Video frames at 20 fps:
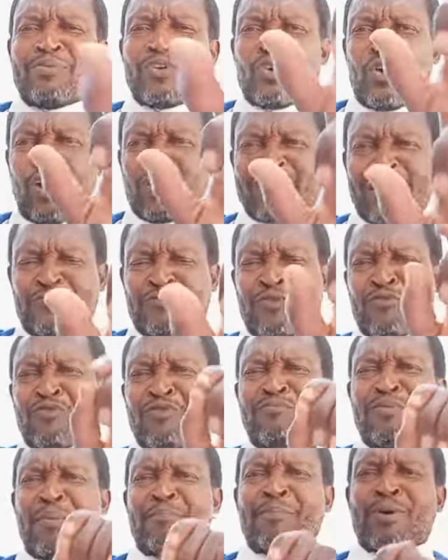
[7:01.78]
because if you
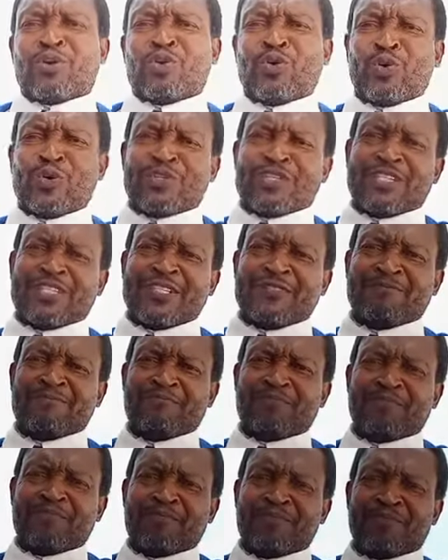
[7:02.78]
remember closely,
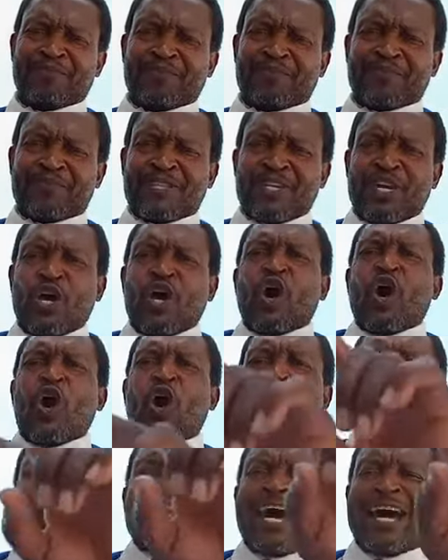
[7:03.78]

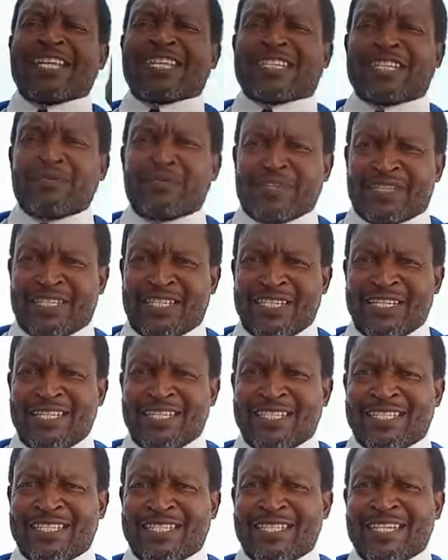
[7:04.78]
all
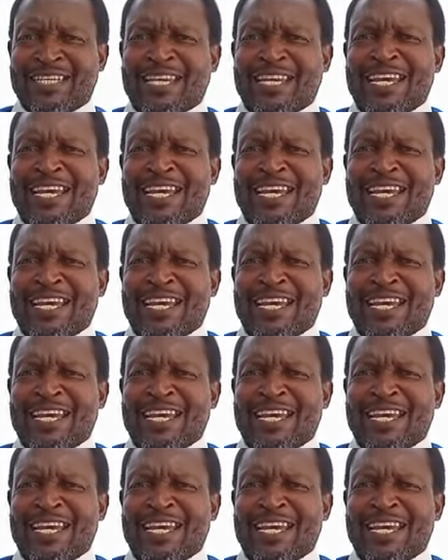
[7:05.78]
activities